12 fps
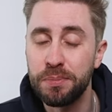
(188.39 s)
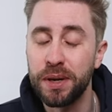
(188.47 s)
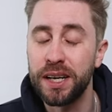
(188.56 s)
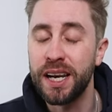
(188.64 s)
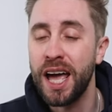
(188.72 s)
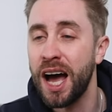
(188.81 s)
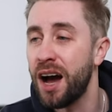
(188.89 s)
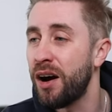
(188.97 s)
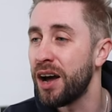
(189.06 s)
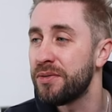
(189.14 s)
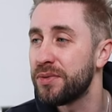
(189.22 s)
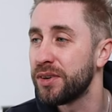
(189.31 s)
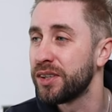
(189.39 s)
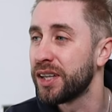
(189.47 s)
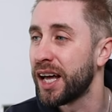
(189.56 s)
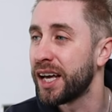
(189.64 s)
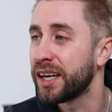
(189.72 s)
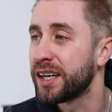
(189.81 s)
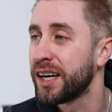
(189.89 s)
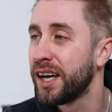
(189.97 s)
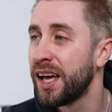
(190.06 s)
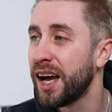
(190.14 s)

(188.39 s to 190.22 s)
But now I feel like